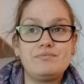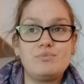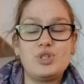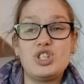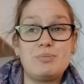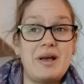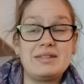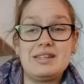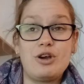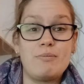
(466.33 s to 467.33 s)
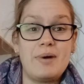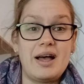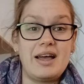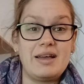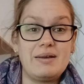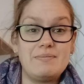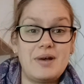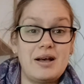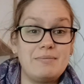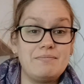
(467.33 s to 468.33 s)
was just bouncing on my
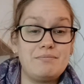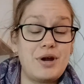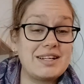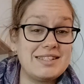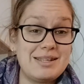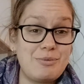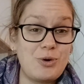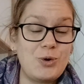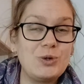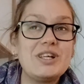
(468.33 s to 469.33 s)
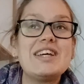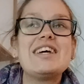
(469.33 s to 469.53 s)
pregnancy ball.